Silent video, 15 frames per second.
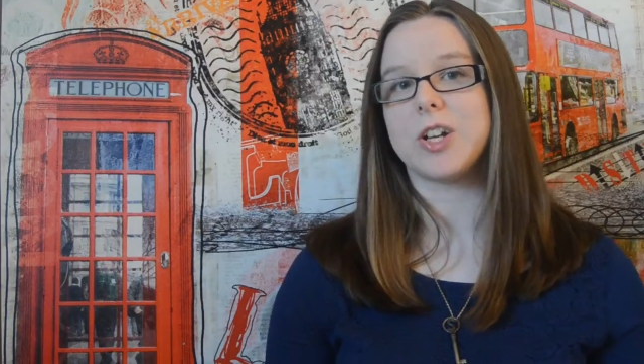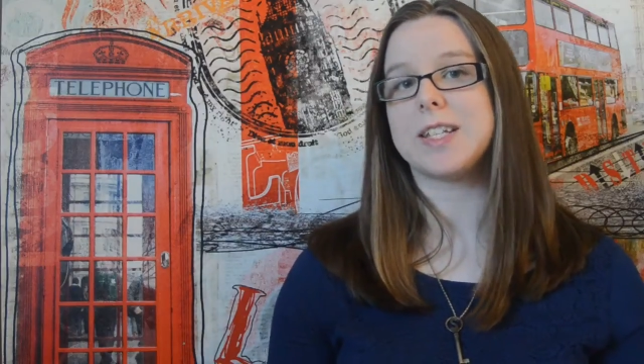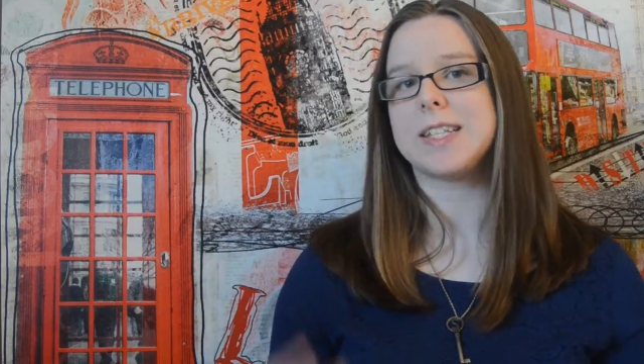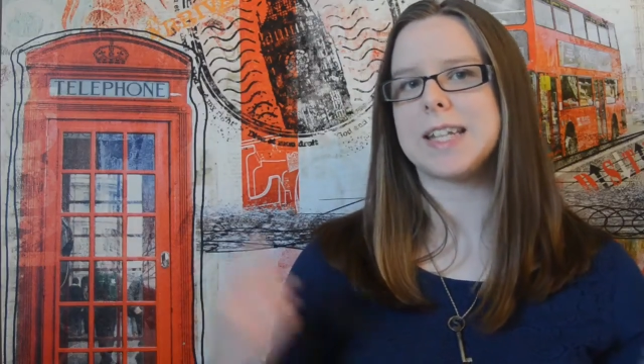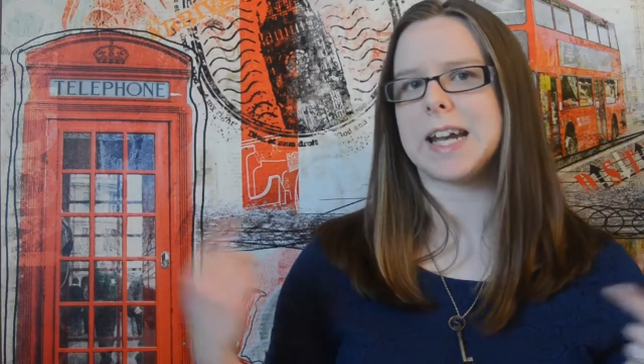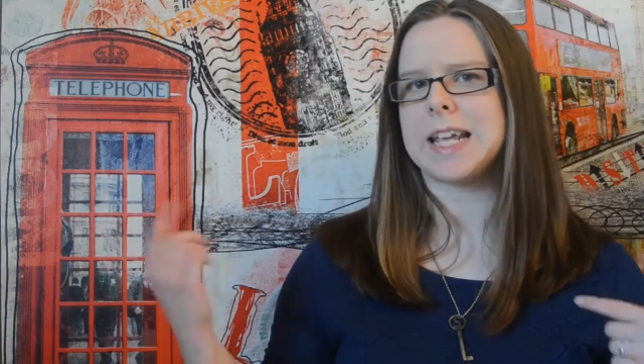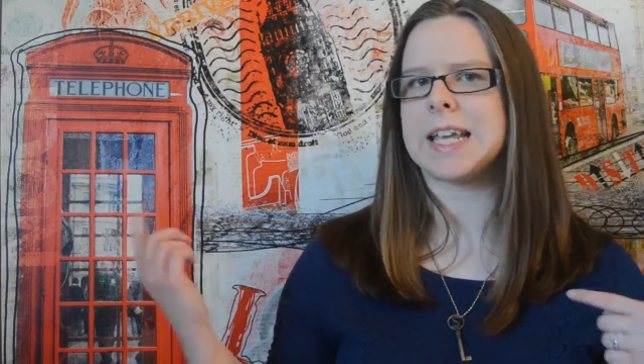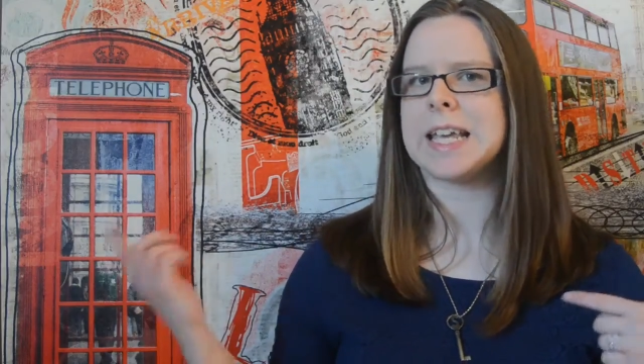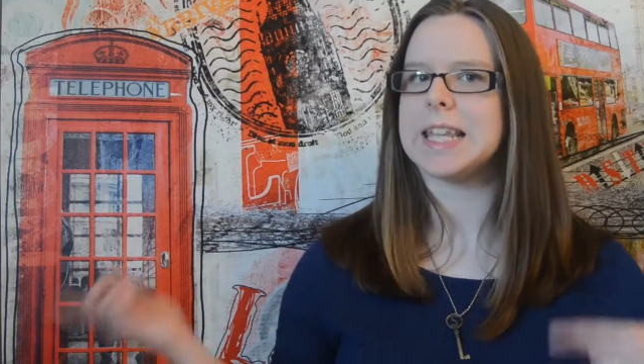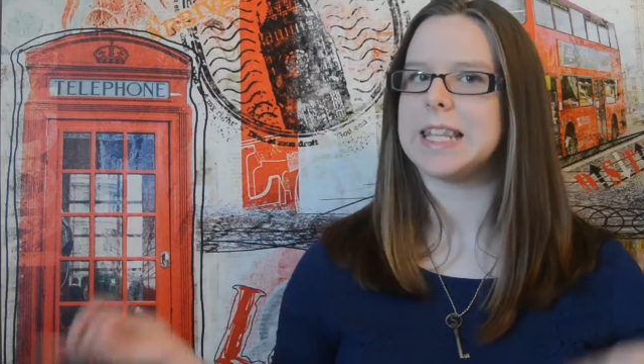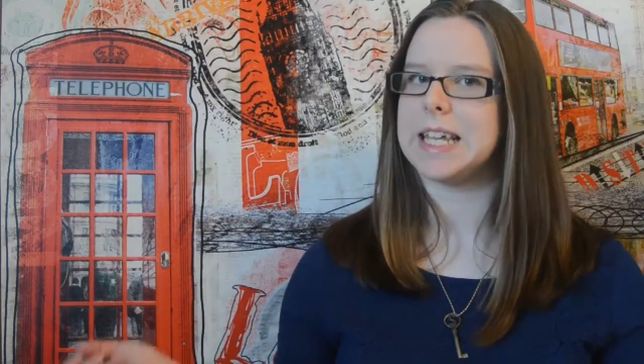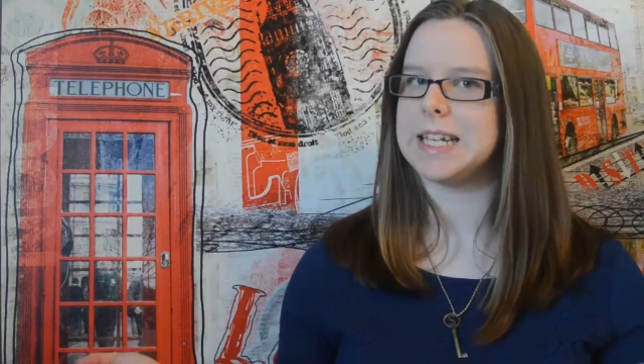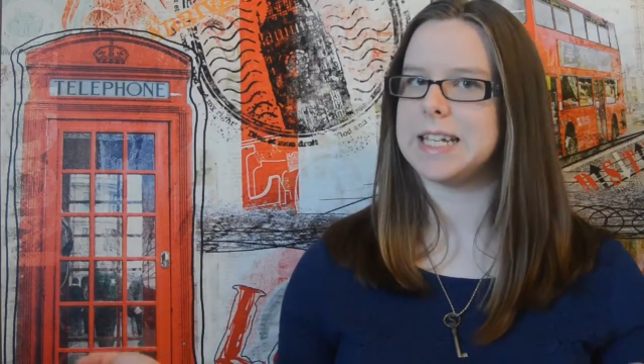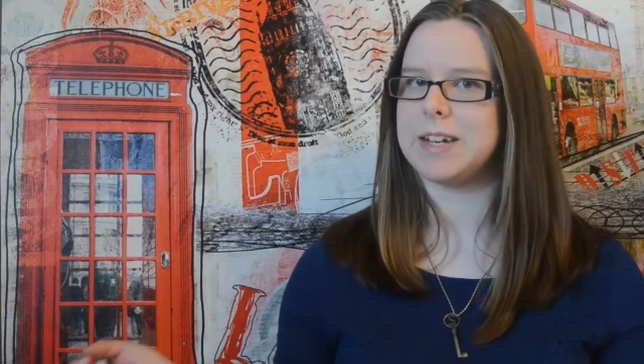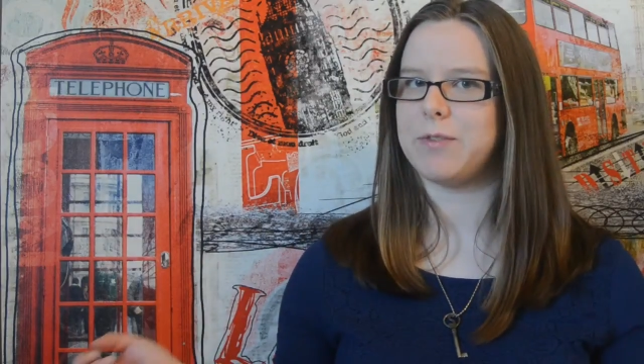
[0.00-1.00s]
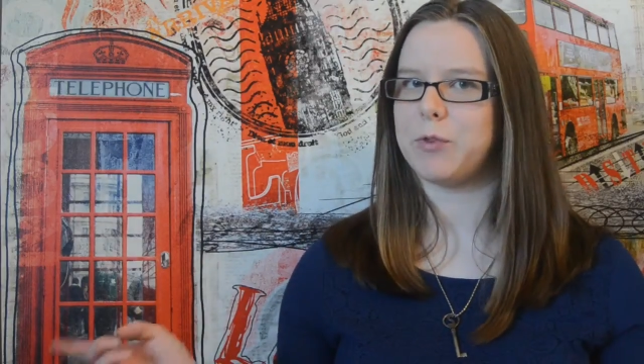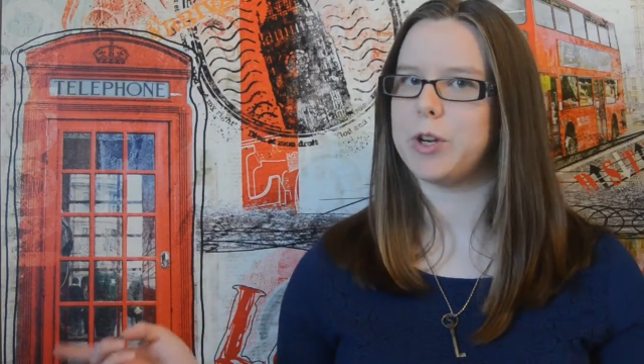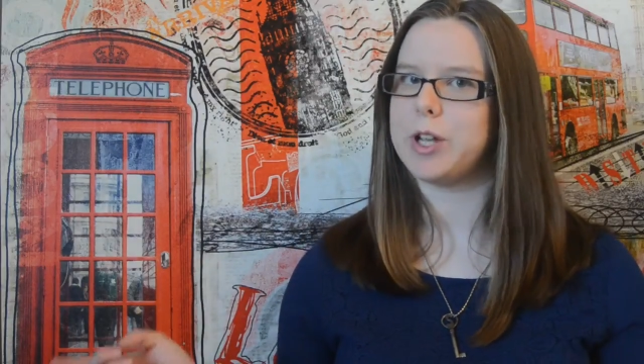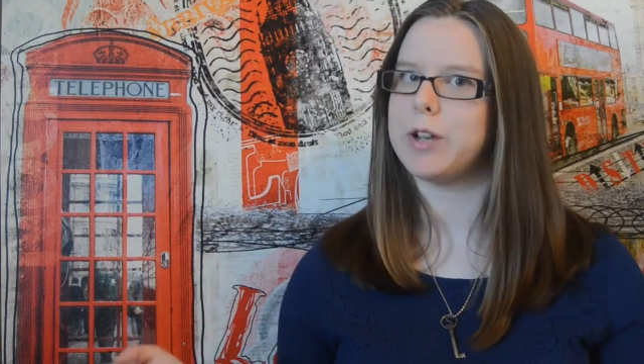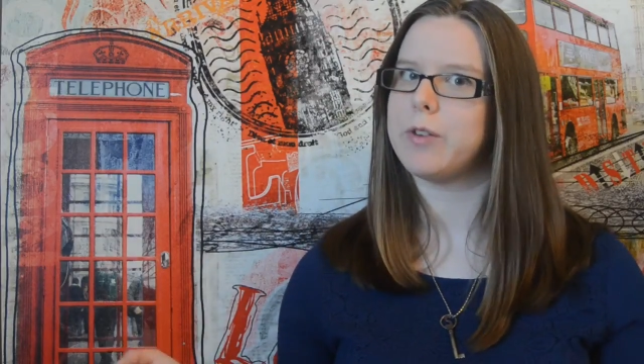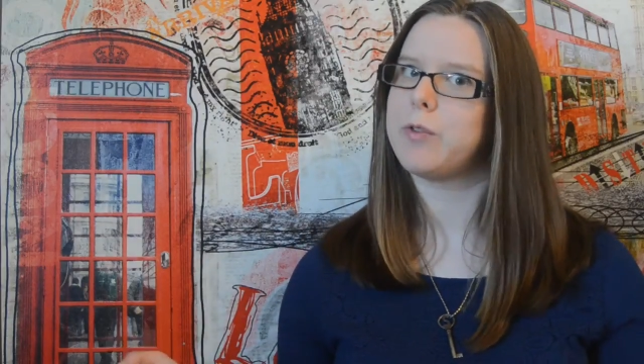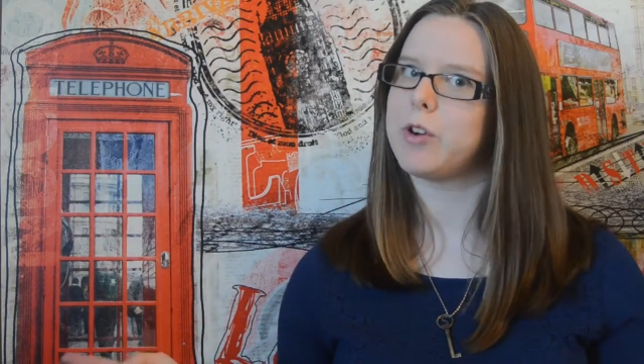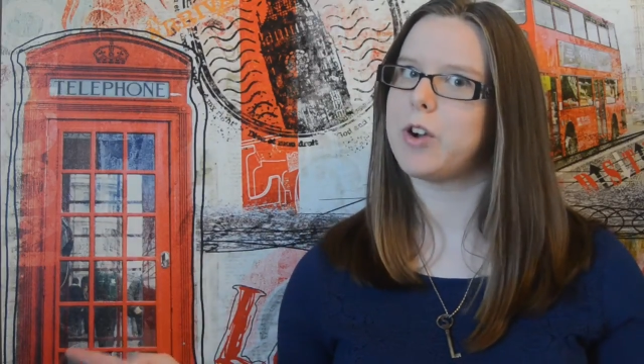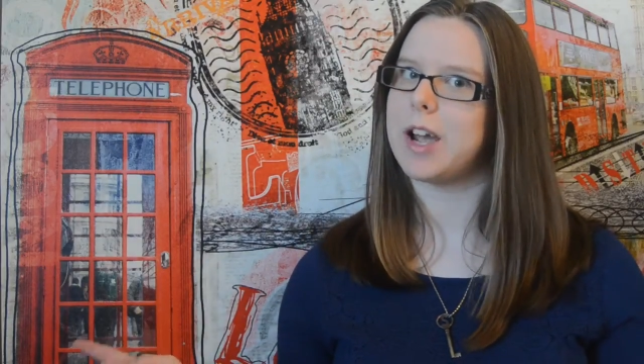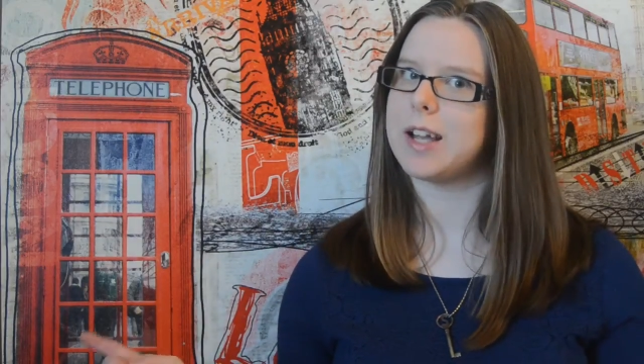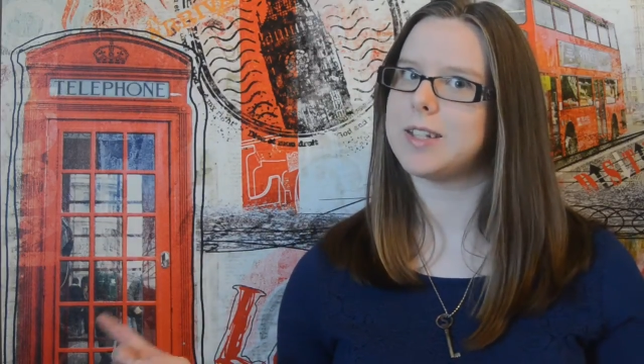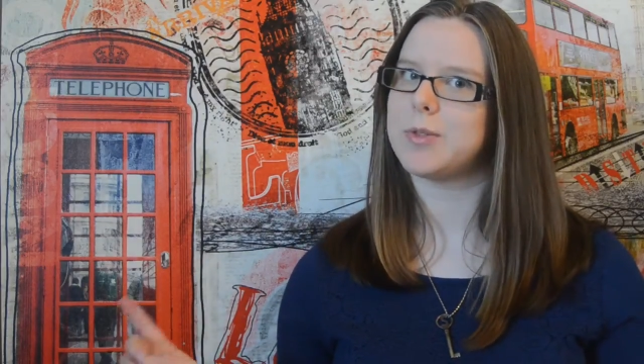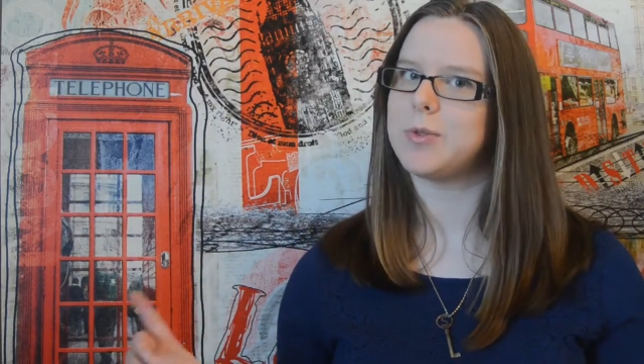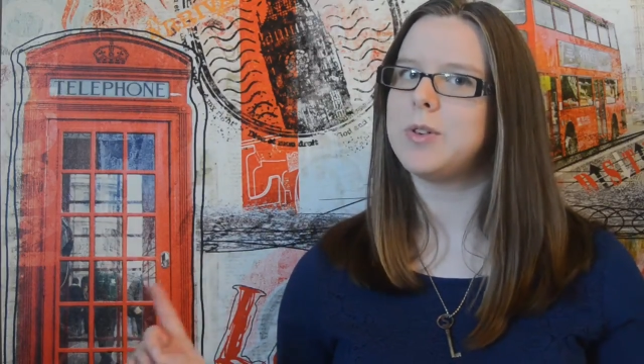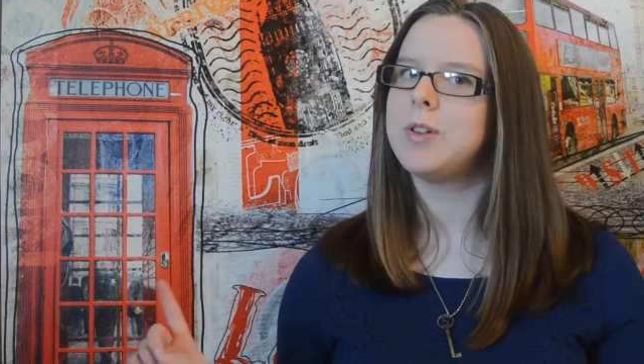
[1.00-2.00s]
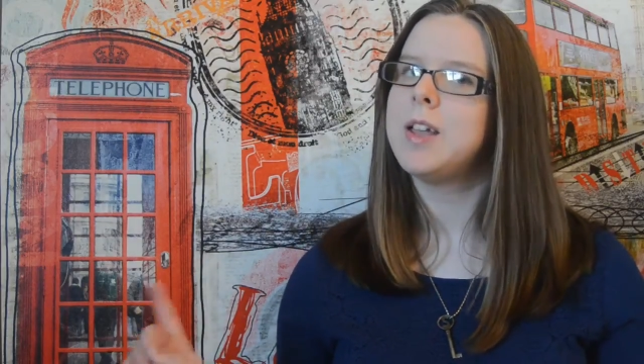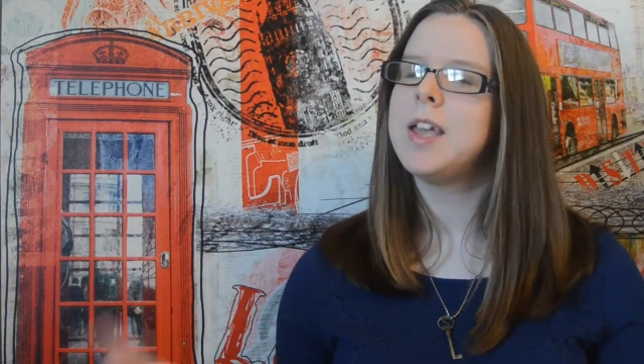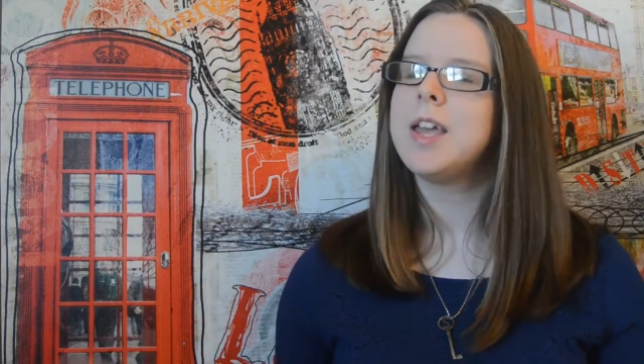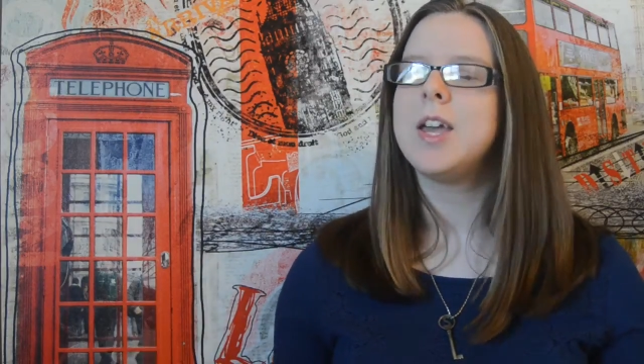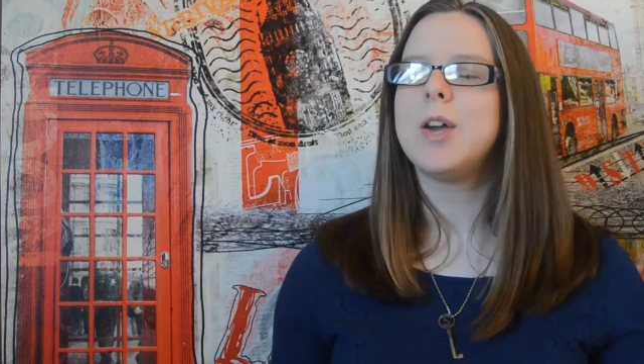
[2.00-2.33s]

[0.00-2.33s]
is studying in London for a year for grad school,